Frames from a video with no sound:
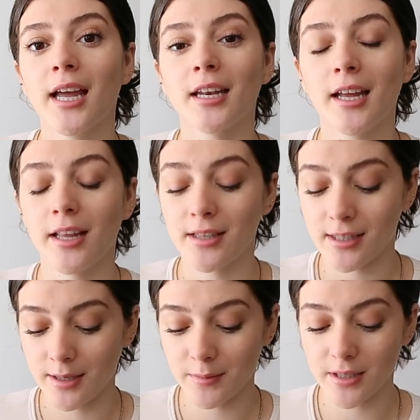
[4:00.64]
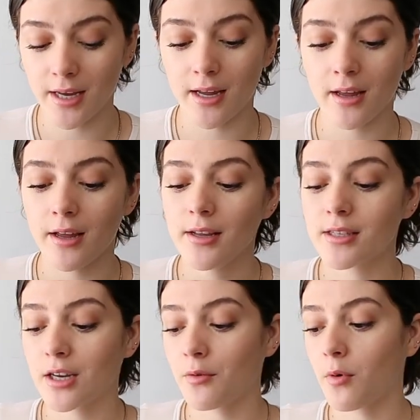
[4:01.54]
and it seems like
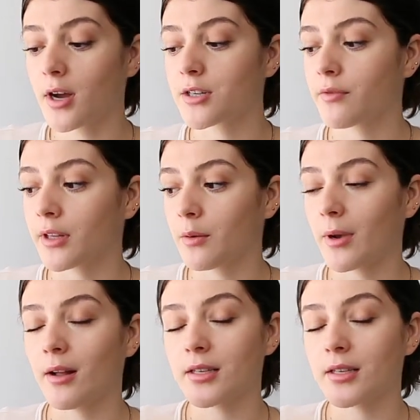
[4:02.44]
it's gonna wash really well.